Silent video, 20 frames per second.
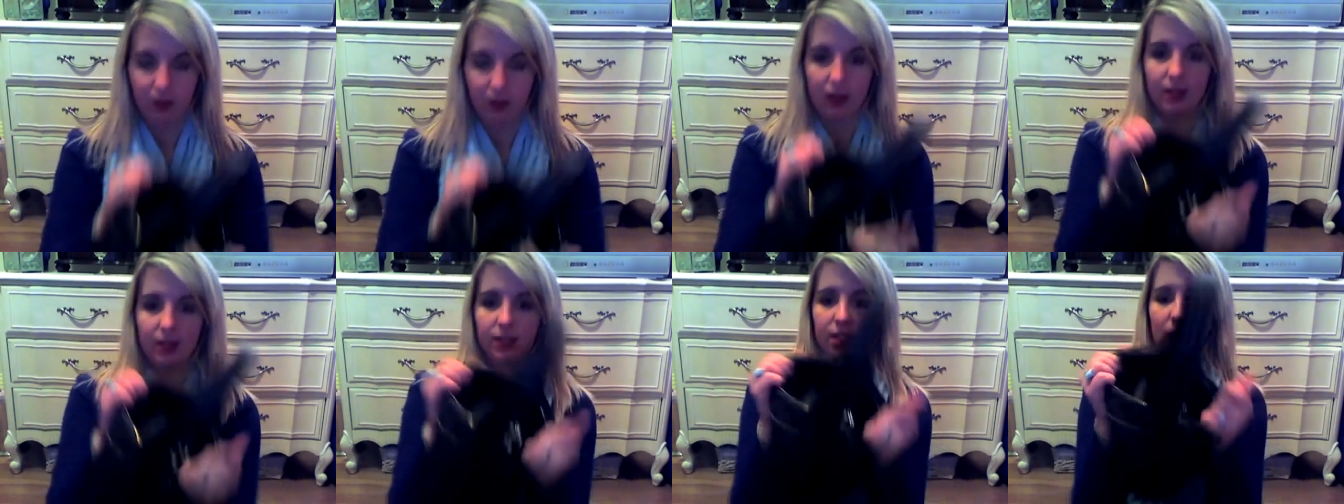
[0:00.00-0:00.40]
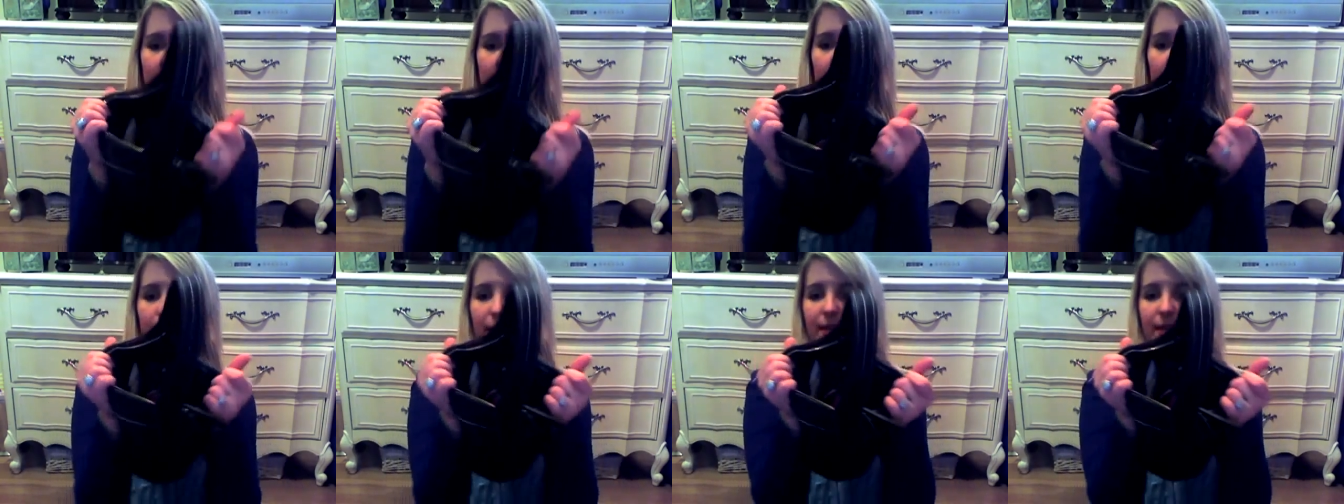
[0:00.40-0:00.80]
It's
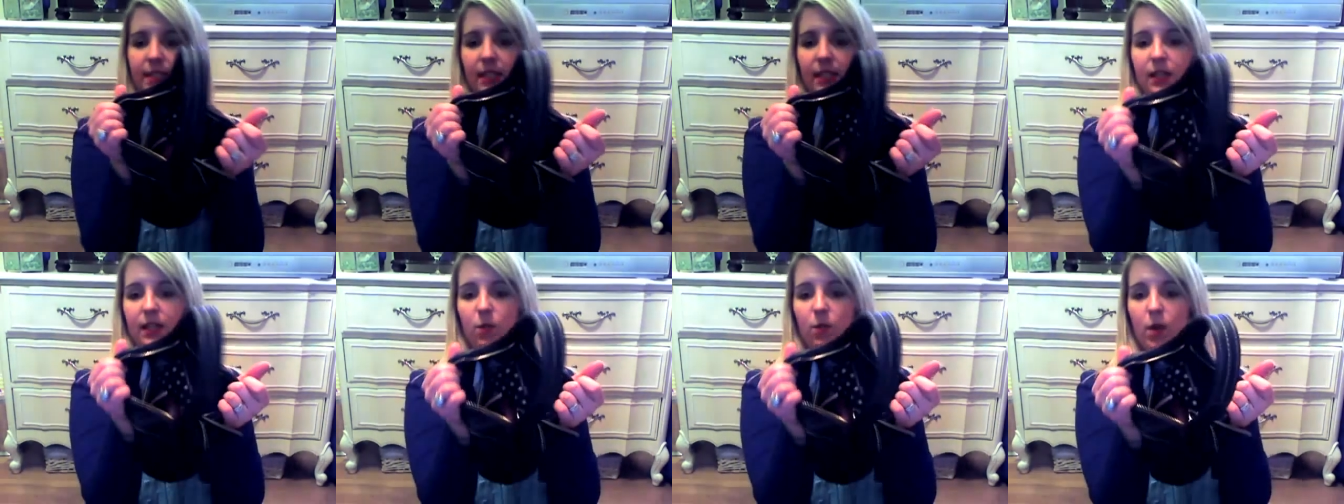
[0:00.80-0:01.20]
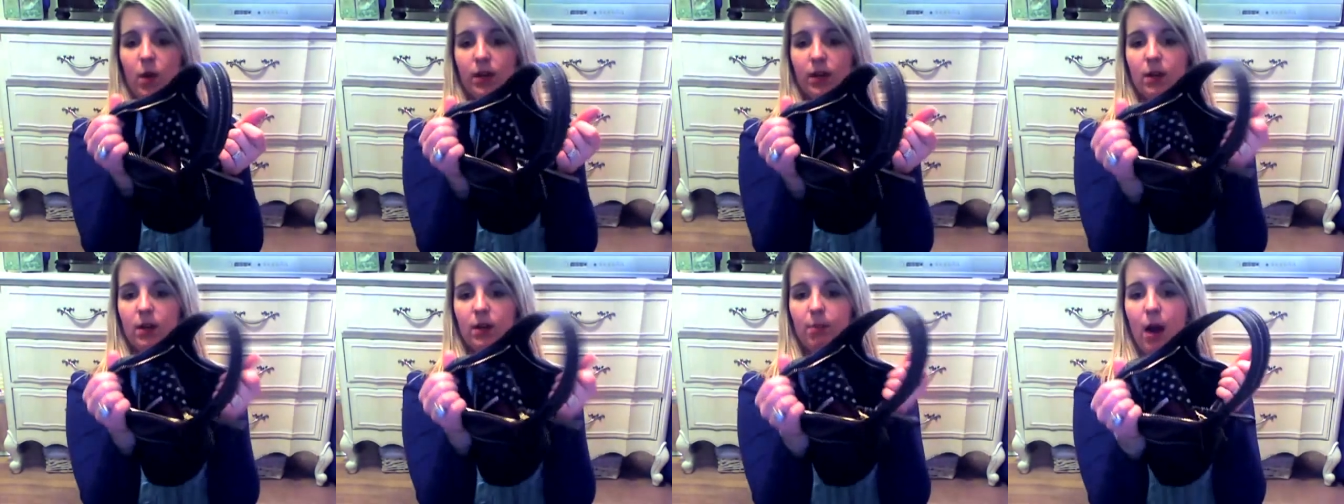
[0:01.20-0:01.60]
uh, basically one
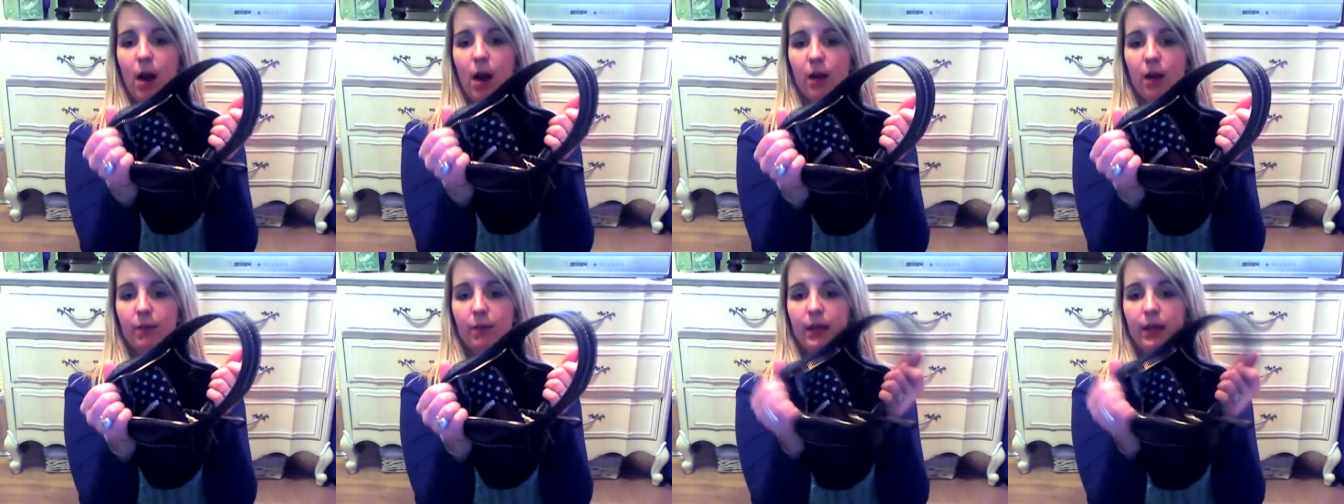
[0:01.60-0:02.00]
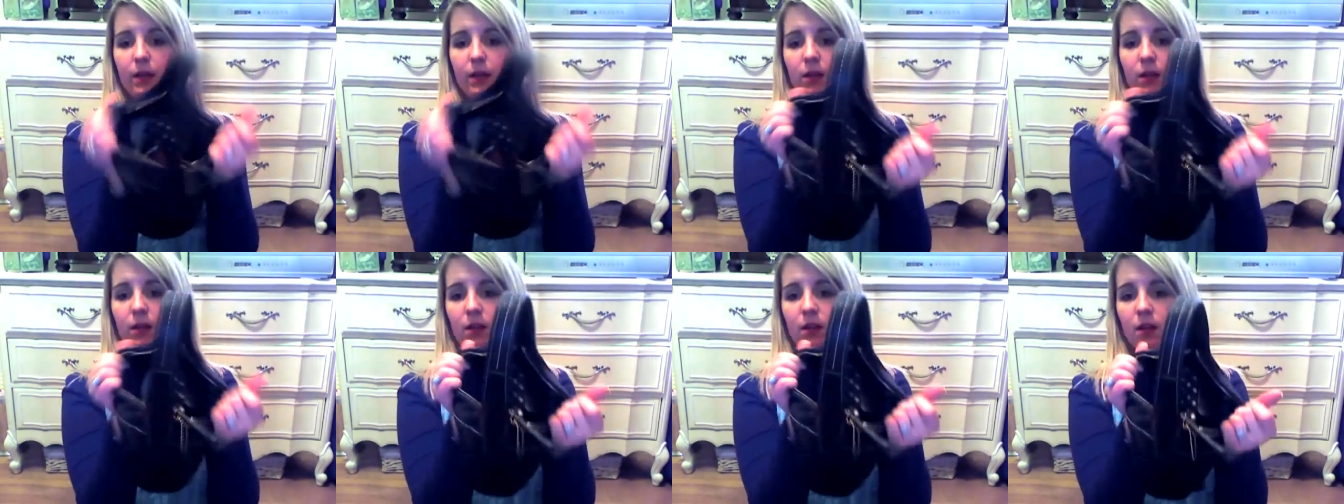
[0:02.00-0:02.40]

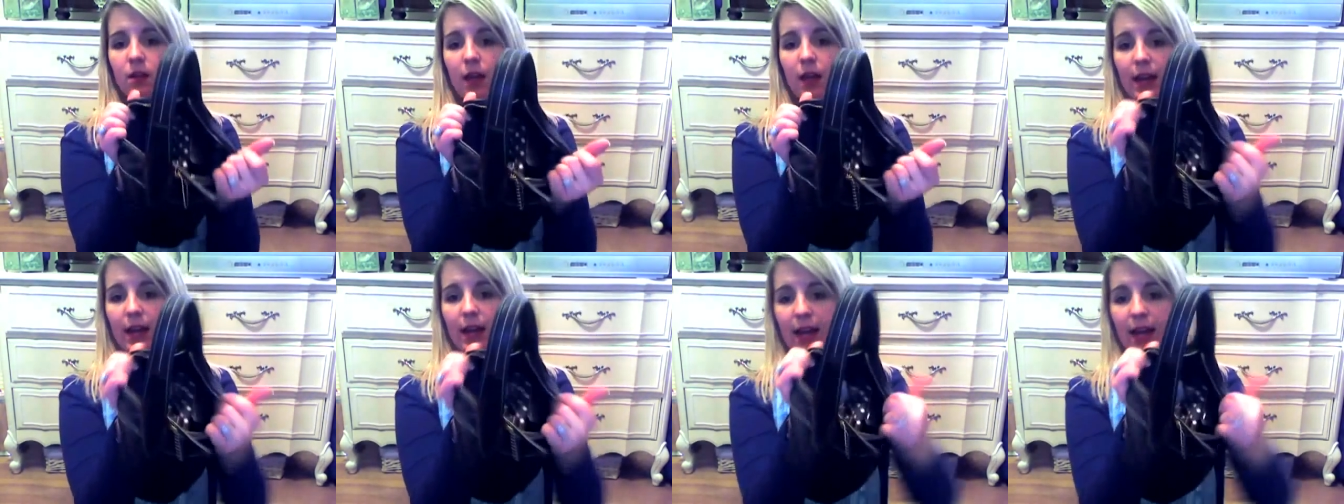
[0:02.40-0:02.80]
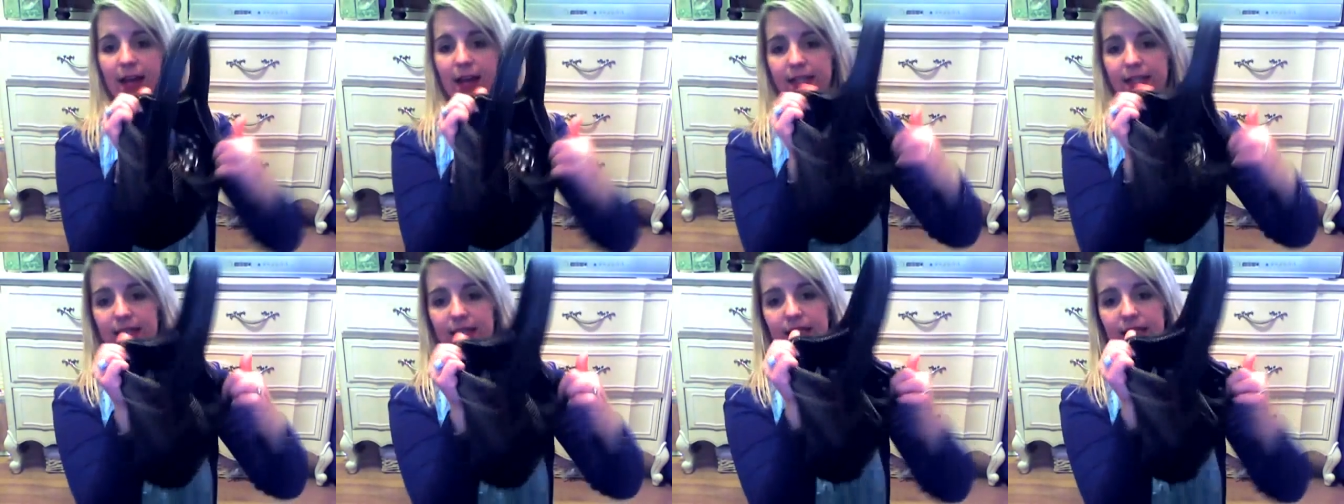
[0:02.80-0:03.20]
compartment, and it
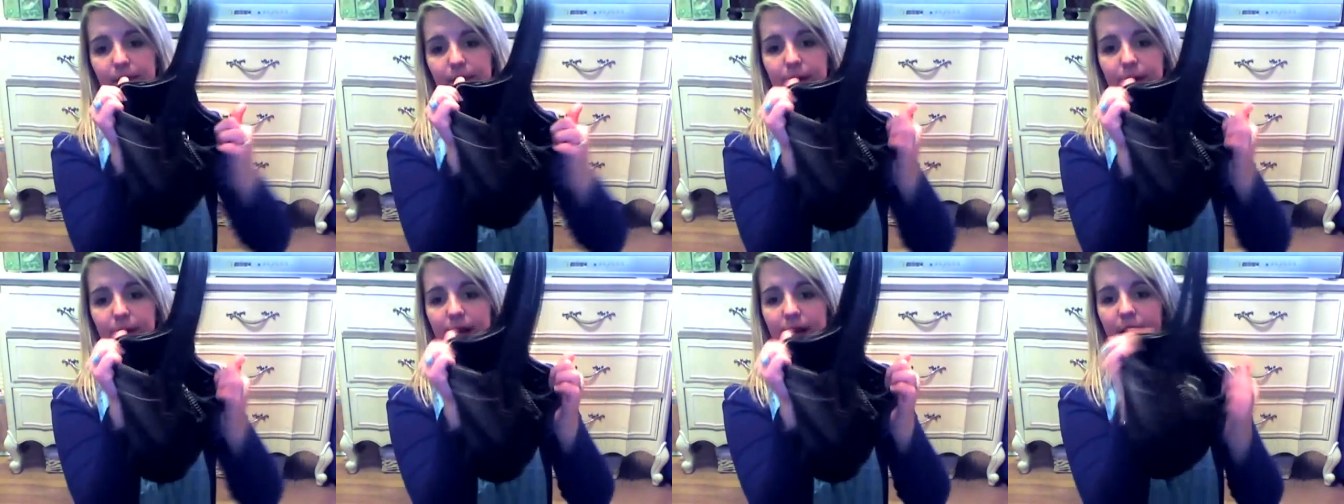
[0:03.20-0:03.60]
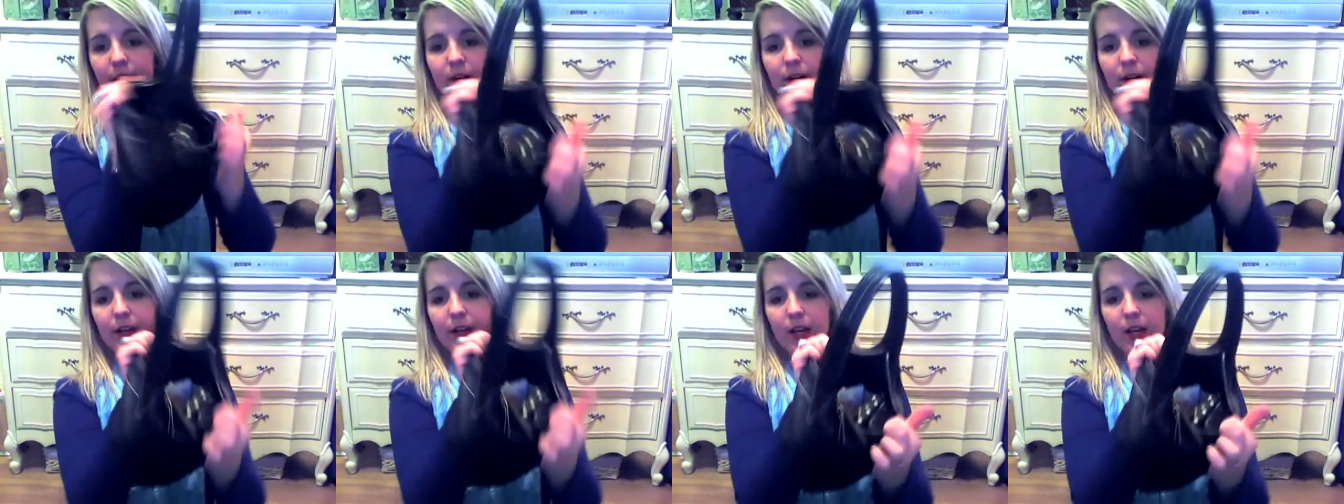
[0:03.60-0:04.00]
has a zippered
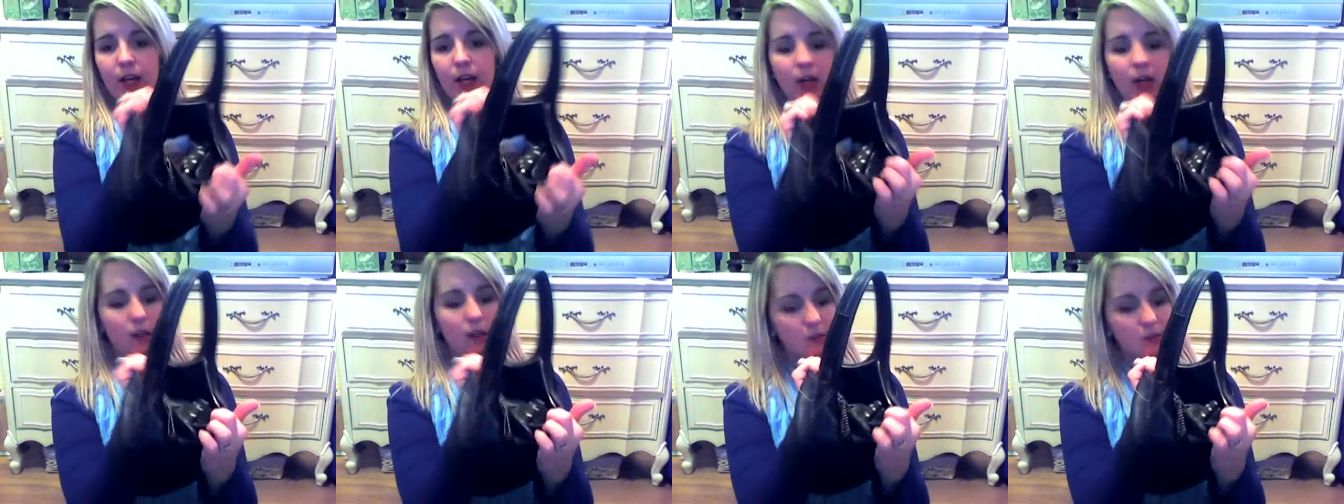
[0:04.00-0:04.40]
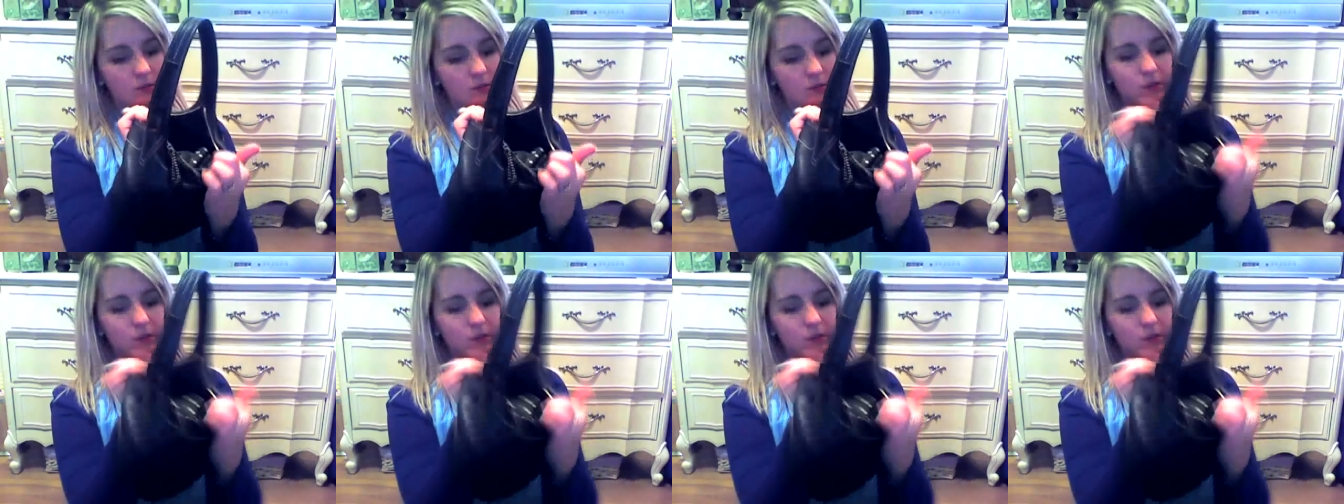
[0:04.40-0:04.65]
area